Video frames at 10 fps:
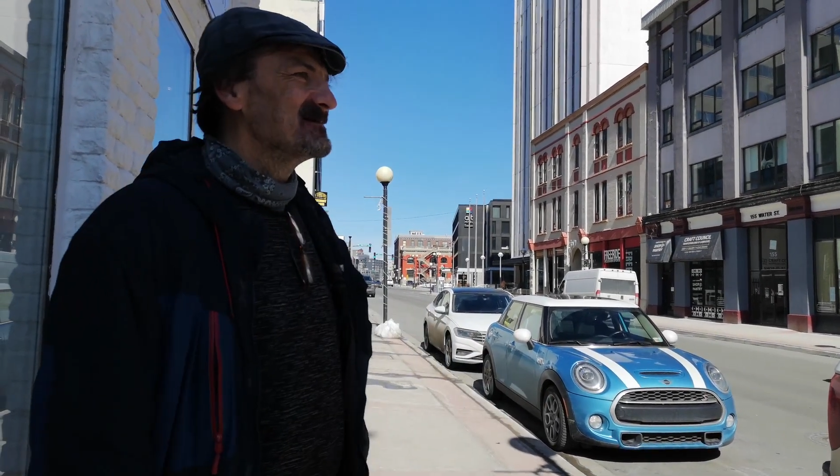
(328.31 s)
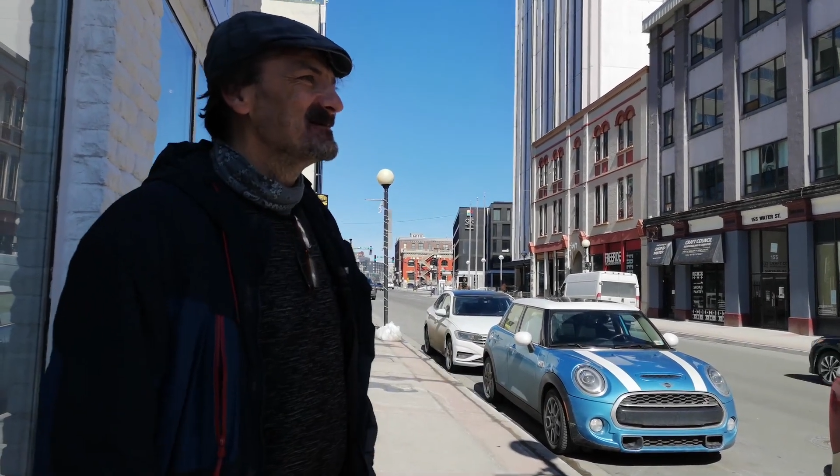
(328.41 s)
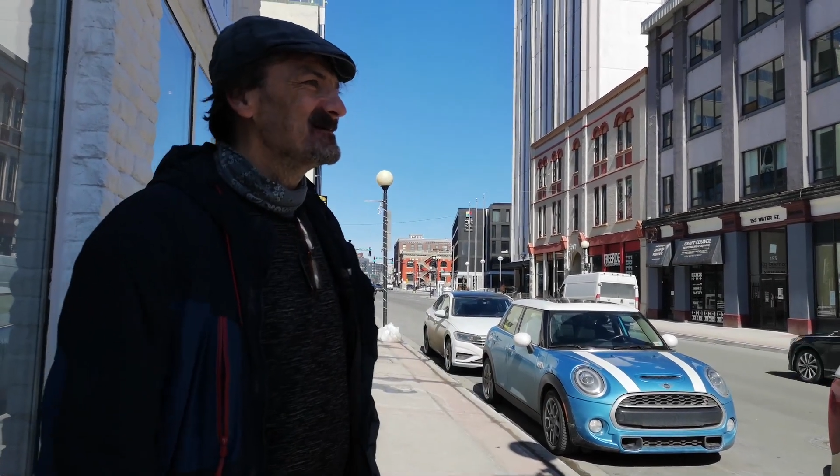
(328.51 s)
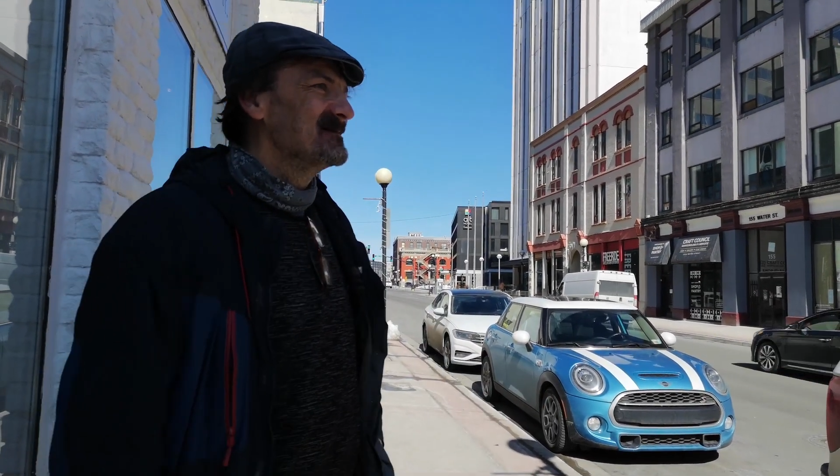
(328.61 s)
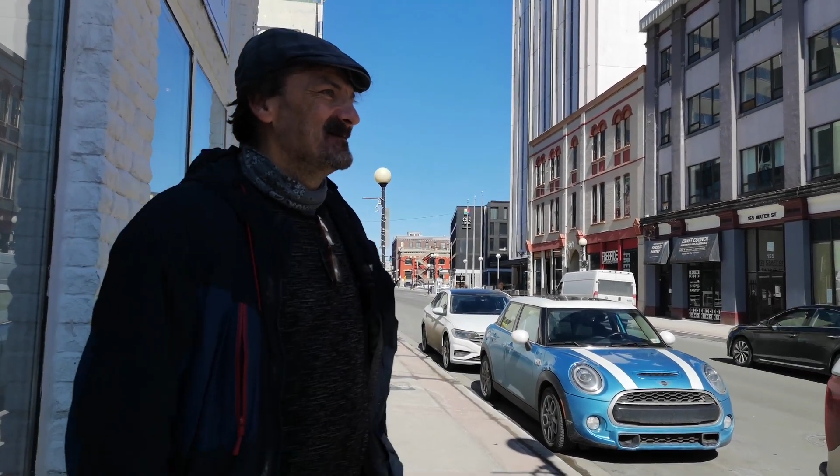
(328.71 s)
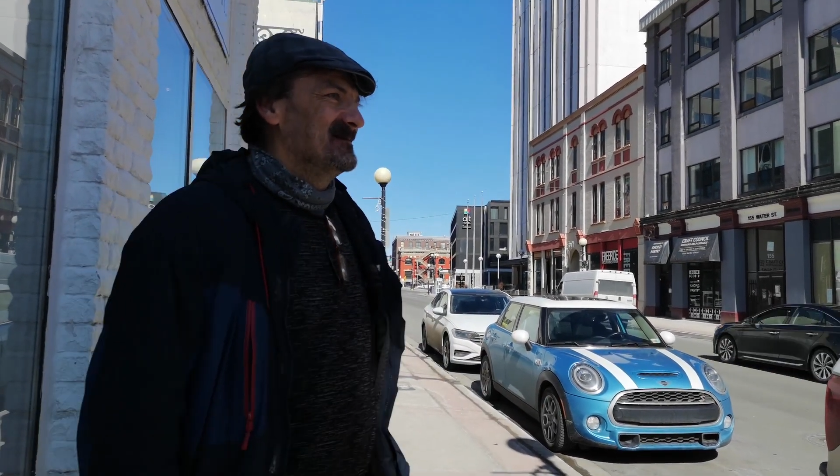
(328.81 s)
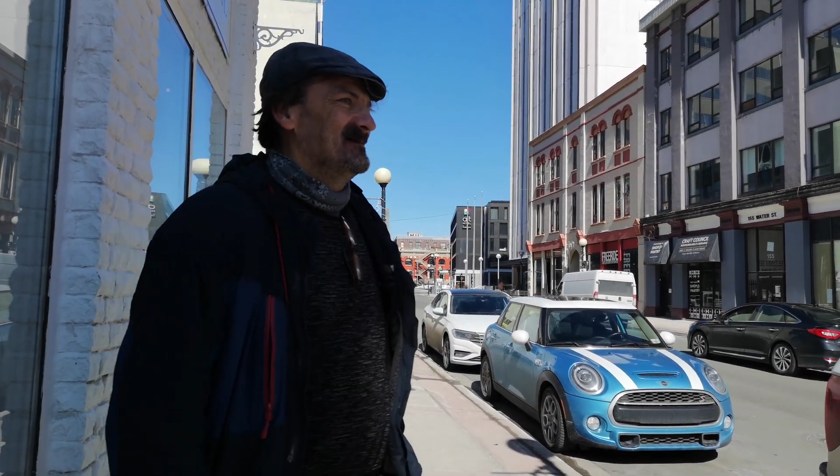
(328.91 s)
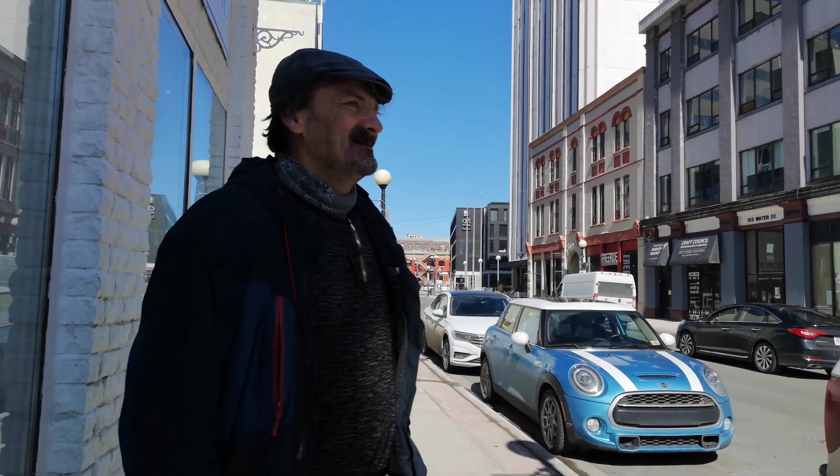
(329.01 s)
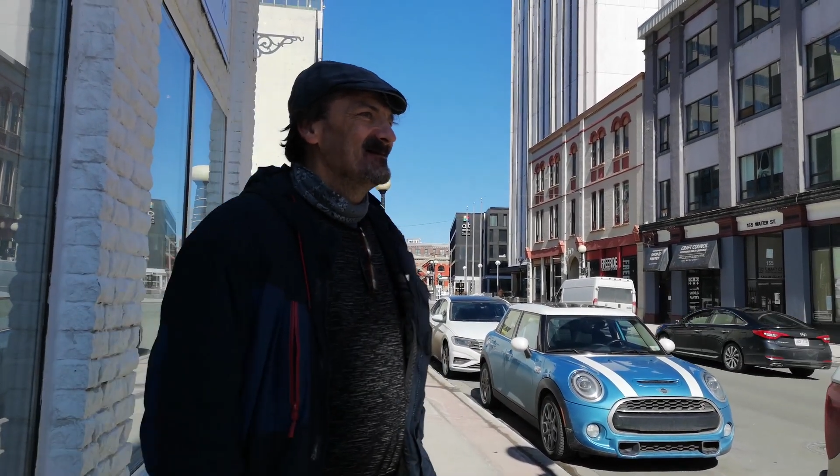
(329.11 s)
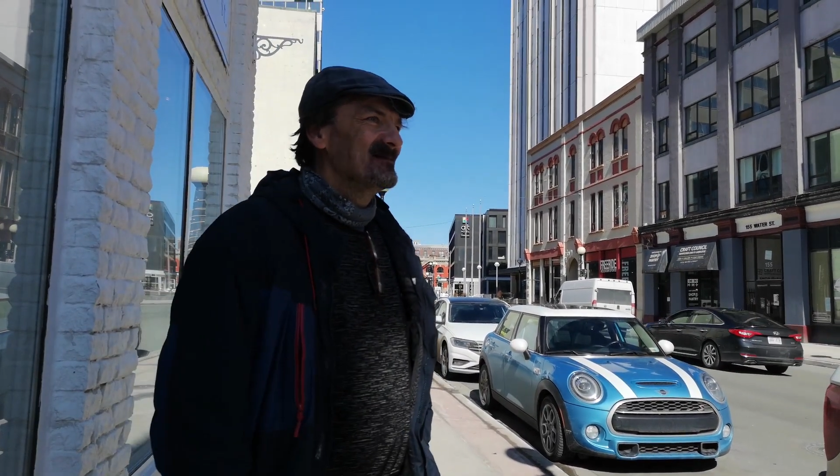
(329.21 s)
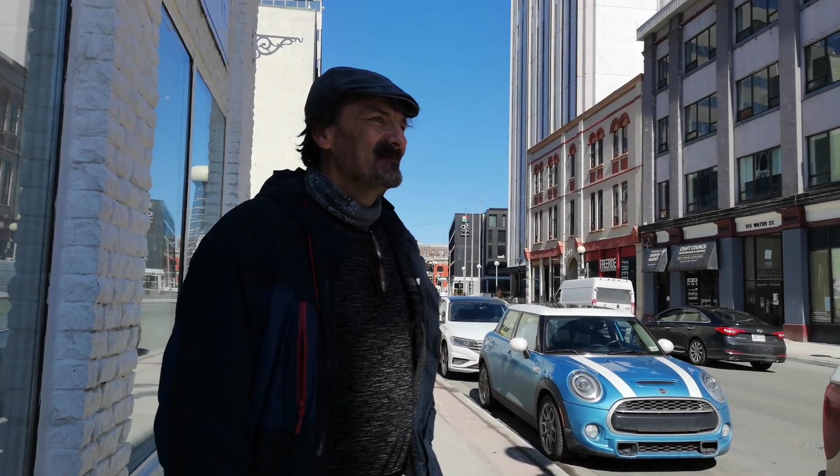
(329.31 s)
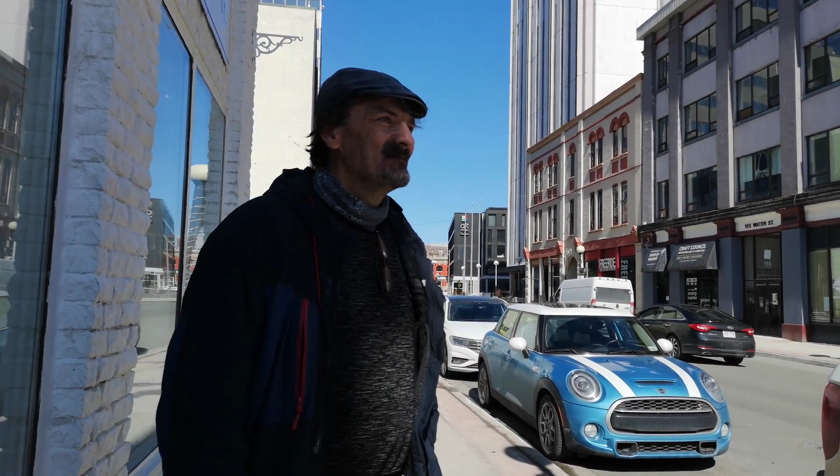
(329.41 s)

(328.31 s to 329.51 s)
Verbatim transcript: Yeah. Oh